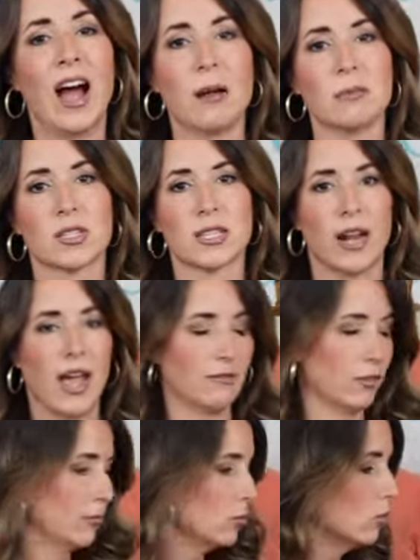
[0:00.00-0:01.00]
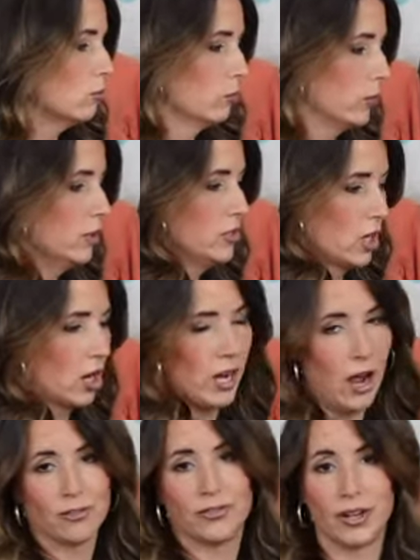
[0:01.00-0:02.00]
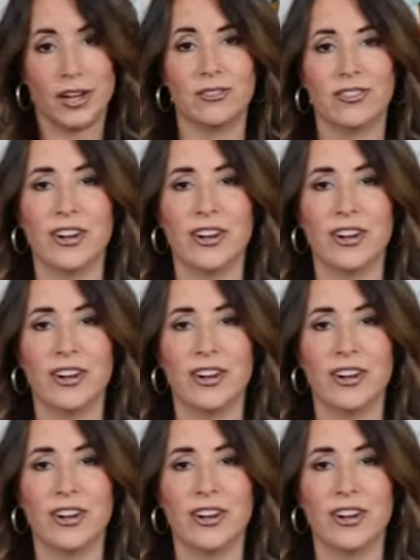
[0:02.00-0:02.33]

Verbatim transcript: I'm just gonna have a full real dark outfit on